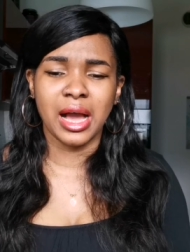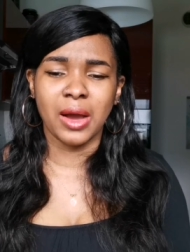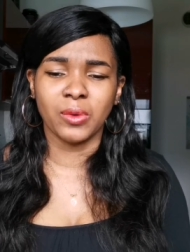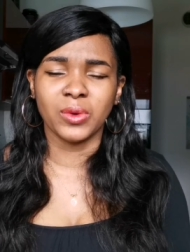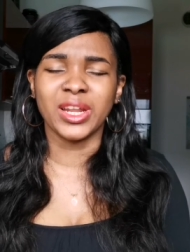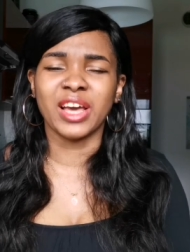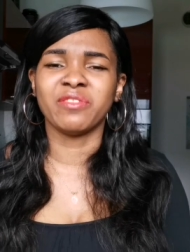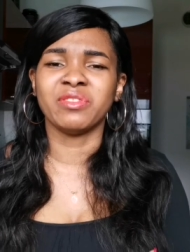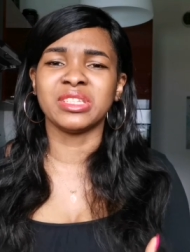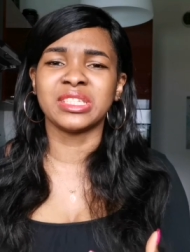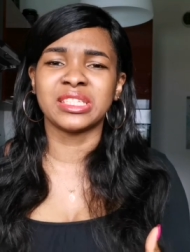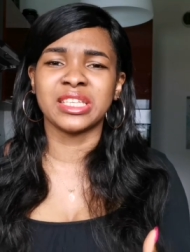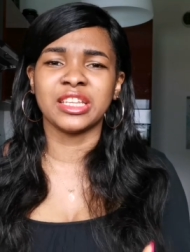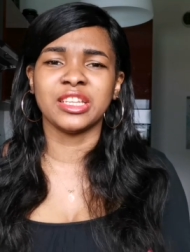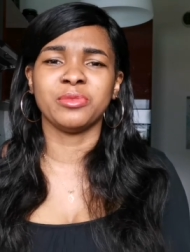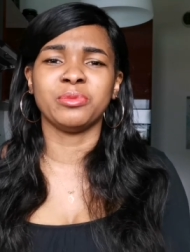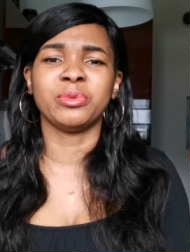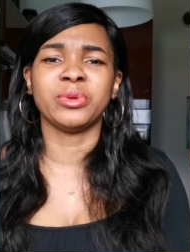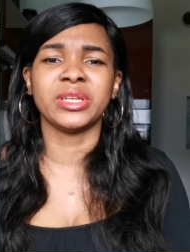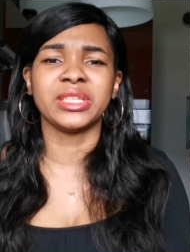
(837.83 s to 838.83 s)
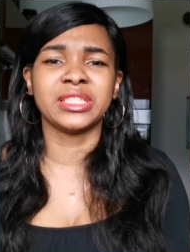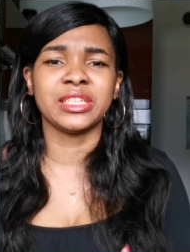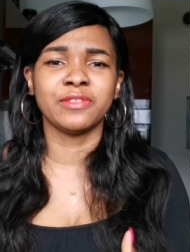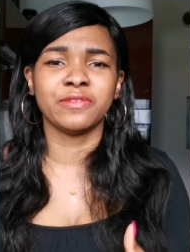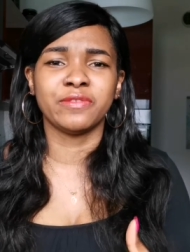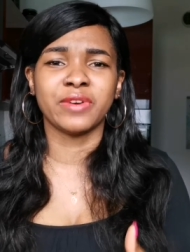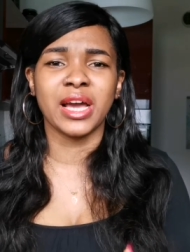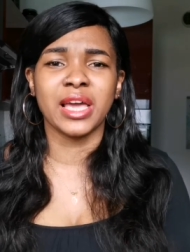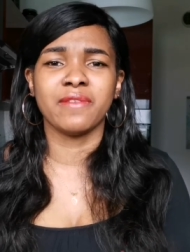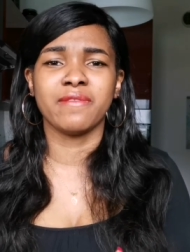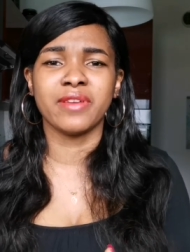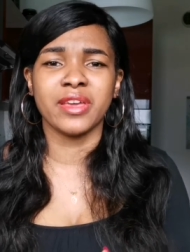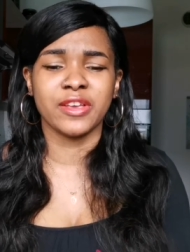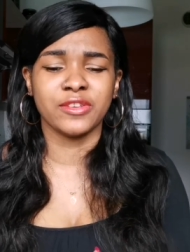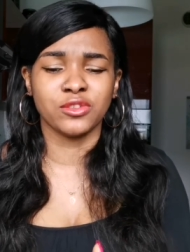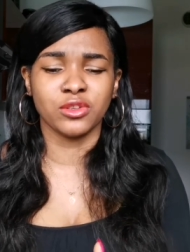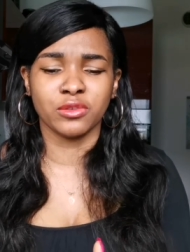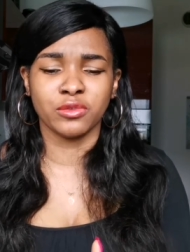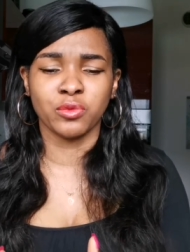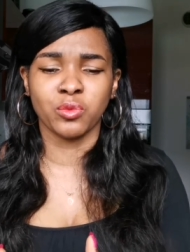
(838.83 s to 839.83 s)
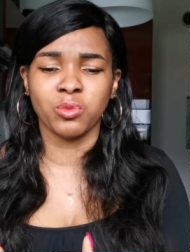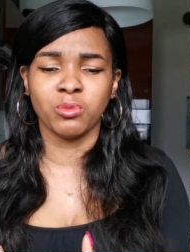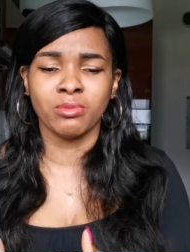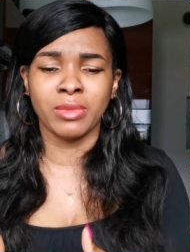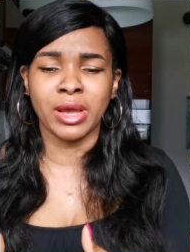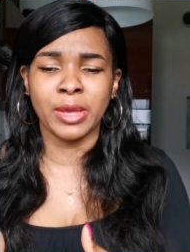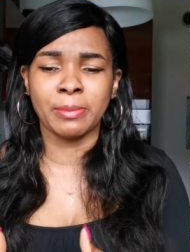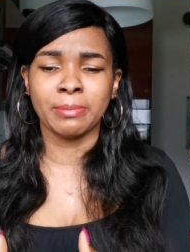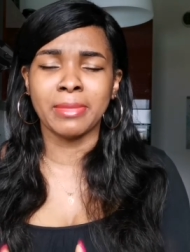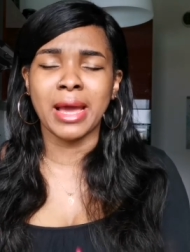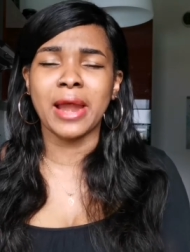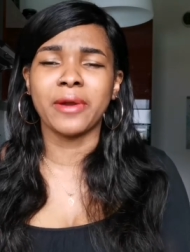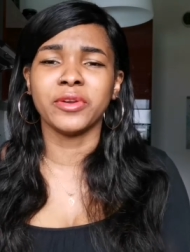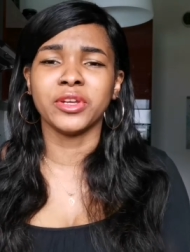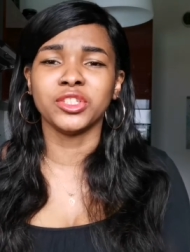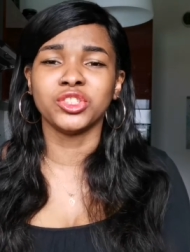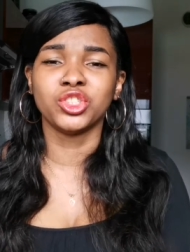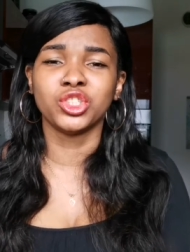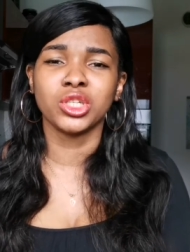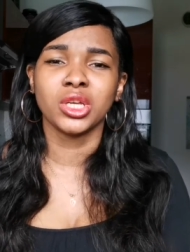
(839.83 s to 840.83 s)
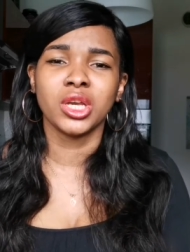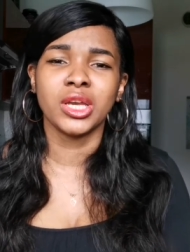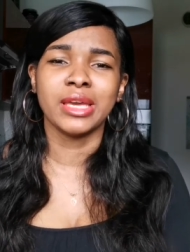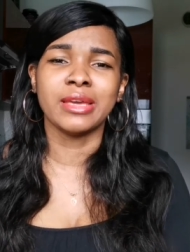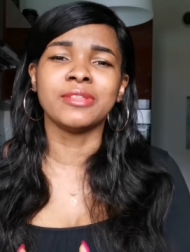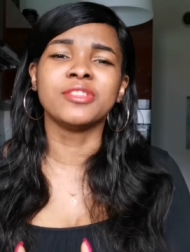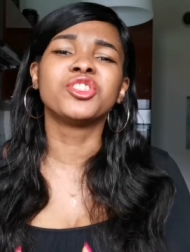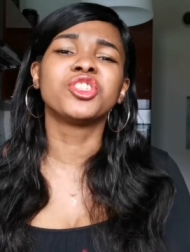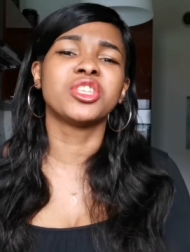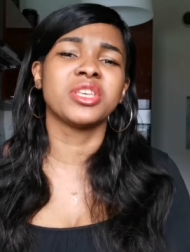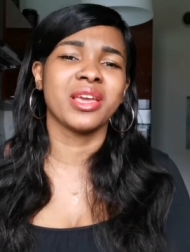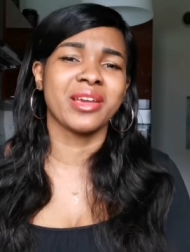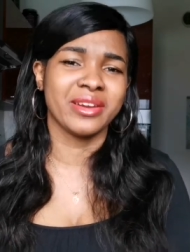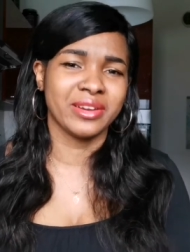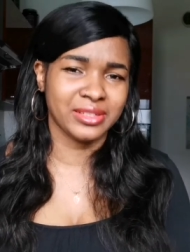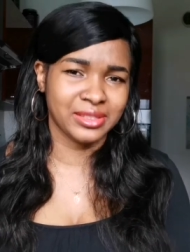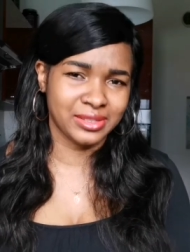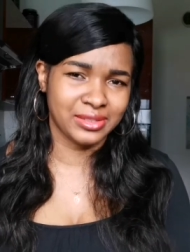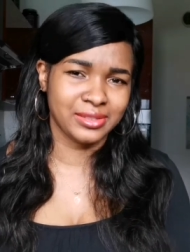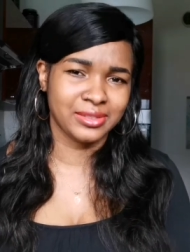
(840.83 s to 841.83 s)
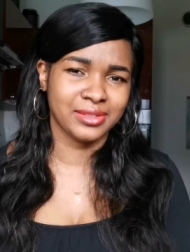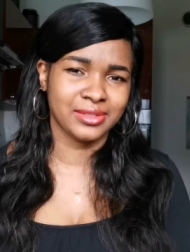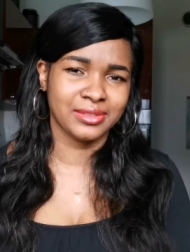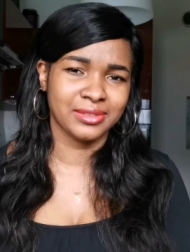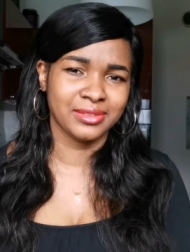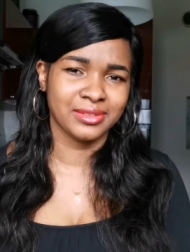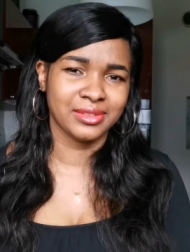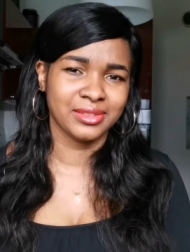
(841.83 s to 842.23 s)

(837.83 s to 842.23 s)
I would have been celebrating five years of my marriage in tears.